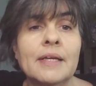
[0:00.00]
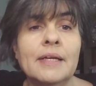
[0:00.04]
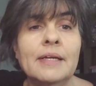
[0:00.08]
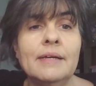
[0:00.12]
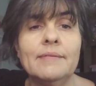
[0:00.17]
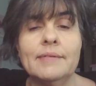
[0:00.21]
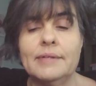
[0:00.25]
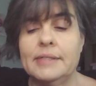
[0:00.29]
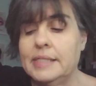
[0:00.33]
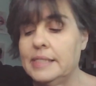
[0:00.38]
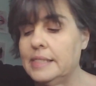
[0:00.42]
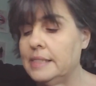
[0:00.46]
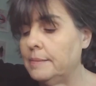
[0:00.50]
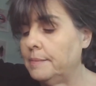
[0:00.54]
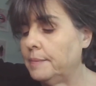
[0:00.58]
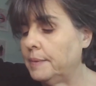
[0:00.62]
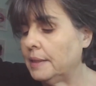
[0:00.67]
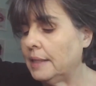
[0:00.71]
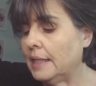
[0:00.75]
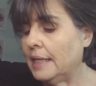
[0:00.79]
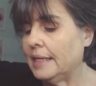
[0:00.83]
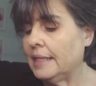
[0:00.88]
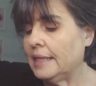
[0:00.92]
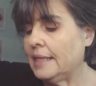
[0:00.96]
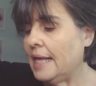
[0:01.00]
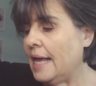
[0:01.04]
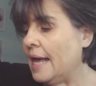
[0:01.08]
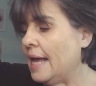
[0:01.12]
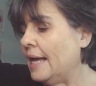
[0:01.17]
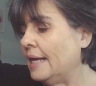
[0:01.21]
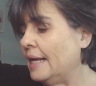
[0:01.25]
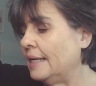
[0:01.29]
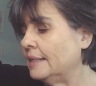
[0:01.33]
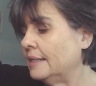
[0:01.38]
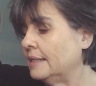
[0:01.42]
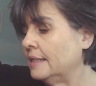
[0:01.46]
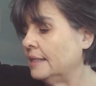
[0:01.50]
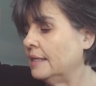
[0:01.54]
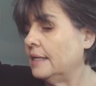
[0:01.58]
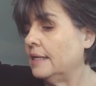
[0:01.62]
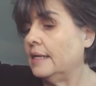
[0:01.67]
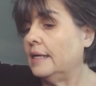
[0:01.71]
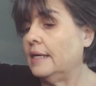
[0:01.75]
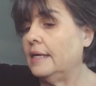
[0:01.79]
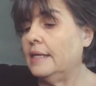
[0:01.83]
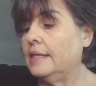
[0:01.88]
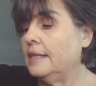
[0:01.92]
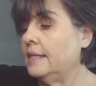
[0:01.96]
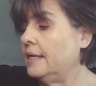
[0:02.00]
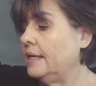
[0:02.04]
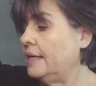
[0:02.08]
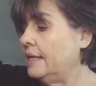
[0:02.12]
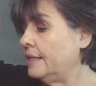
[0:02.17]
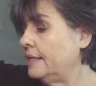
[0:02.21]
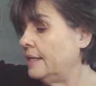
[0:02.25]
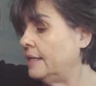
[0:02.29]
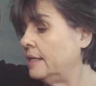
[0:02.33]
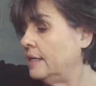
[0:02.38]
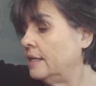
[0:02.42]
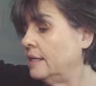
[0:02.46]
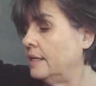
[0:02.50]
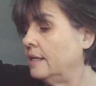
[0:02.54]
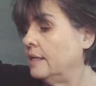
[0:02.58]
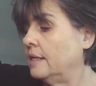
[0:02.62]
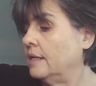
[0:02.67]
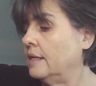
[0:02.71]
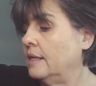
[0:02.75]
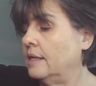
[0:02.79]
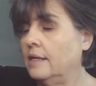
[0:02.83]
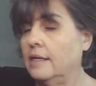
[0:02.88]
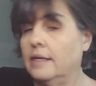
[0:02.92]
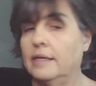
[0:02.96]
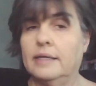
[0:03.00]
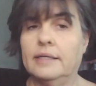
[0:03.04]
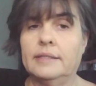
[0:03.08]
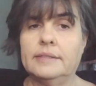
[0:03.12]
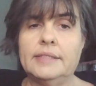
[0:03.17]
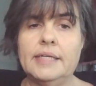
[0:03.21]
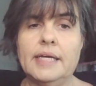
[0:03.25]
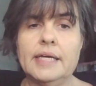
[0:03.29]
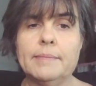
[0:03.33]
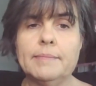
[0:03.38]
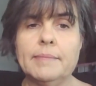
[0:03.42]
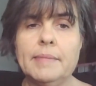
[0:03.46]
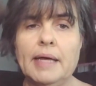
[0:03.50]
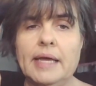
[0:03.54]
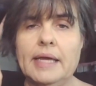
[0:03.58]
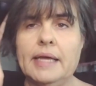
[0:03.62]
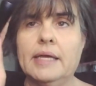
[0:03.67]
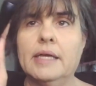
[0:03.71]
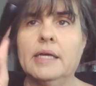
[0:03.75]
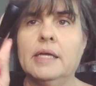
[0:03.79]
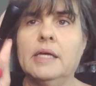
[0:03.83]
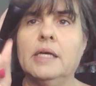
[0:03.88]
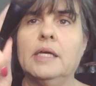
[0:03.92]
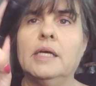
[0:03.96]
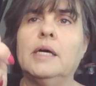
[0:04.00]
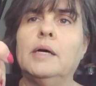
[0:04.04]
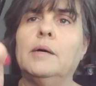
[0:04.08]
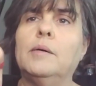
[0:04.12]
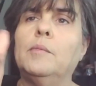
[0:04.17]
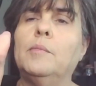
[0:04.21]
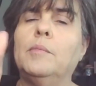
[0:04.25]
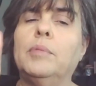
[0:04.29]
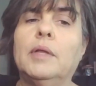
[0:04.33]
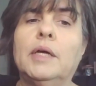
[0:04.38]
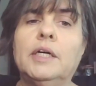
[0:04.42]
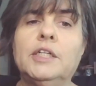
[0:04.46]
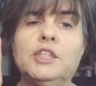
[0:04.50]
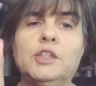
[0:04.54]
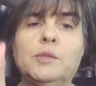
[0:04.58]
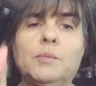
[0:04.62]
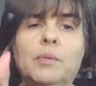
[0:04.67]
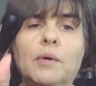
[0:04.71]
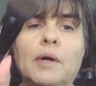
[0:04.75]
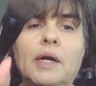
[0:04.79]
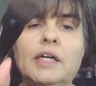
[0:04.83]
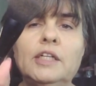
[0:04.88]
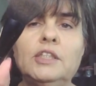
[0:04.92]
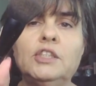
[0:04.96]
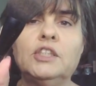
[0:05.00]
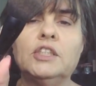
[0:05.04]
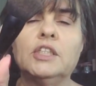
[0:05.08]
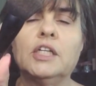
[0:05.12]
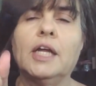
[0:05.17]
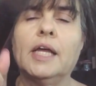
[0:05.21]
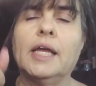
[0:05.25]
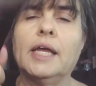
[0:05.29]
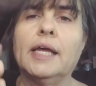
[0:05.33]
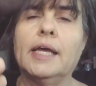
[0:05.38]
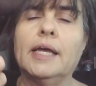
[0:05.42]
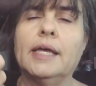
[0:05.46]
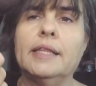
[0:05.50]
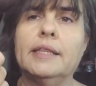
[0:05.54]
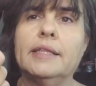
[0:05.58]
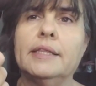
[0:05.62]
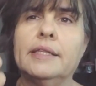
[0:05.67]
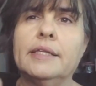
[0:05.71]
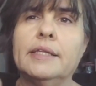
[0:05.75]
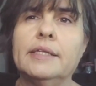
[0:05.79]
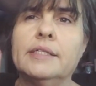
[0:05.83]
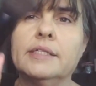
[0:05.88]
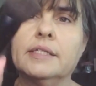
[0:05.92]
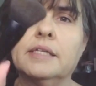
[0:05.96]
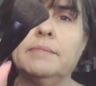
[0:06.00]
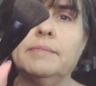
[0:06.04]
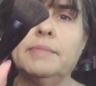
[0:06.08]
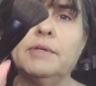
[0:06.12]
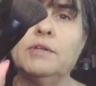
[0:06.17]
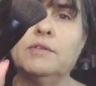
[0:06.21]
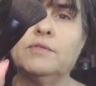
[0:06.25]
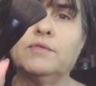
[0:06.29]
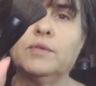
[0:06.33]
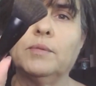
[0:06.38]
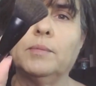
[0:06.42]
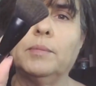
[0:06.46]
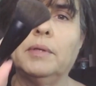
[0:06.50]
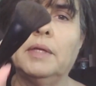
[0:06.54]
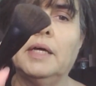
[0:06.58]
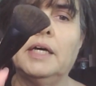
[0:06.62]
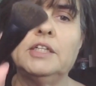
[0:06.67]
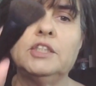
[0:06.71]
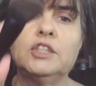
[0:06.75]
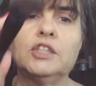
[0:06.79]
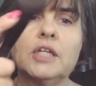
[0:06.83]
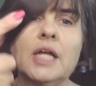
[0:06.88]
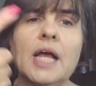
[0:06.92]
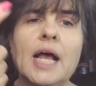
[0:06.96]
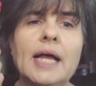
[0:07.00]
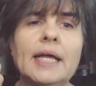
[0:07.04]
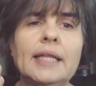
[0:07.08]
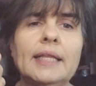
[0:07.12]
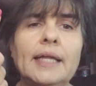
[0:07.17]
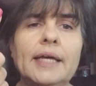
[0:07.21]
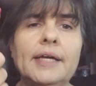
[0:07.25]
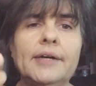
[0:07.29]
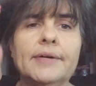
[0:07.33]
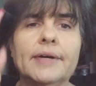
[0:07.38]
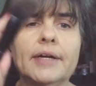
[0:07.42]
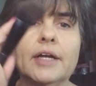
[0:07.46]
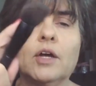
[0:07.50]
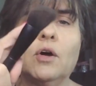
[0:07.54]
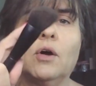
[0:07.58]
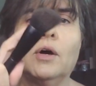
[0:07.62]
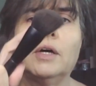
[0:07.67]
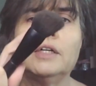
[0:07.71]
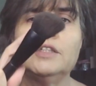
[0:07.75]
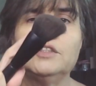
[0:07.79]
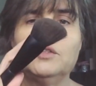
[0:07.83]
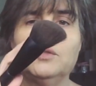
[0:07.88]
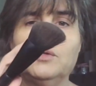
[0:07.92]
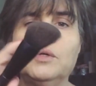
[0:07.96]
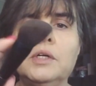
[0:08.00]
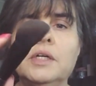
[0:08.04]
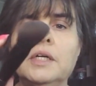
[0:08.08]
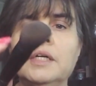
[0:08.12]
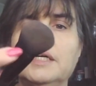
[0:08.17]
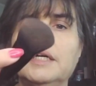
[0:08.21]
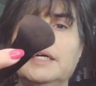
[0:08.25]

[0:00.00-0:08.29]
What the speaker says: Very simple like that. And then take my blush brush, and this can be used for blush, highlighter, and contour.